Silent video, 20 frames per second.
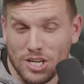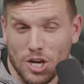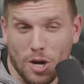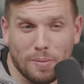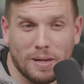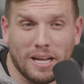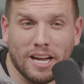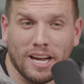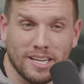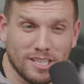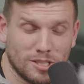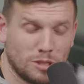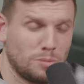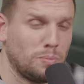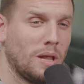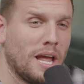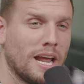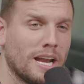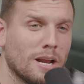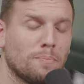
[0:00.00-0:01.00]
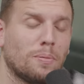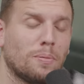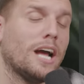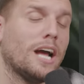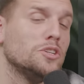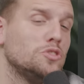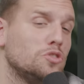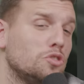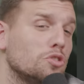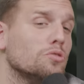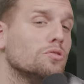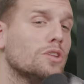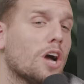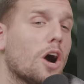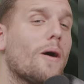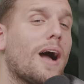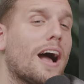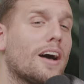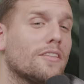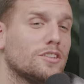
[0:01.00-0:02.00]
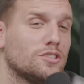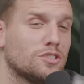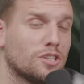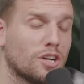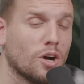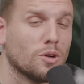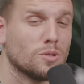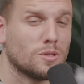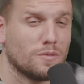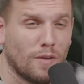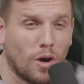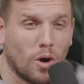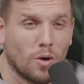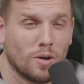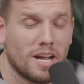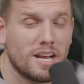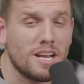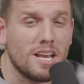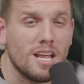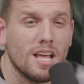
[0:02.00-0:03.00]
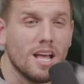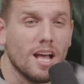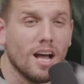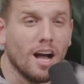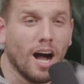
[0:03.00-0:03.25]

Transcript: nobody can explain I do know how this ghost voted,